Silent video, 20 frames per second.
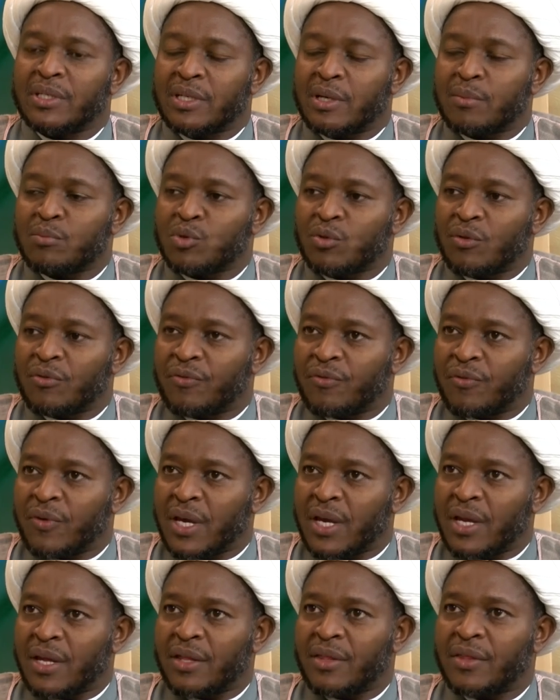terms of
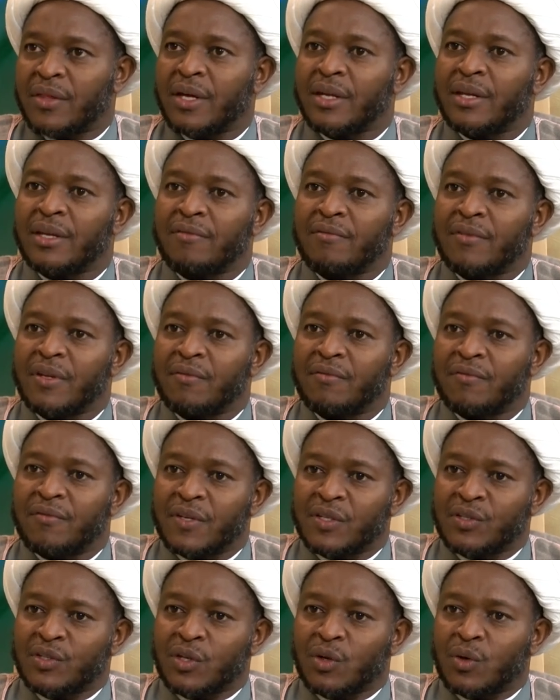faith and even
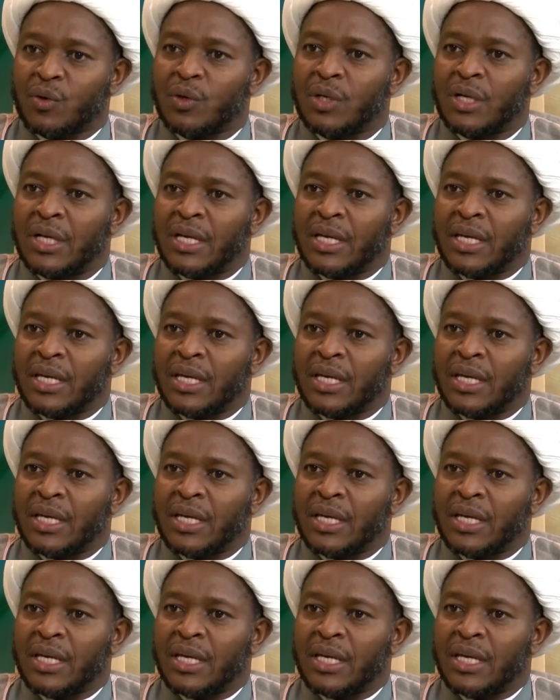physical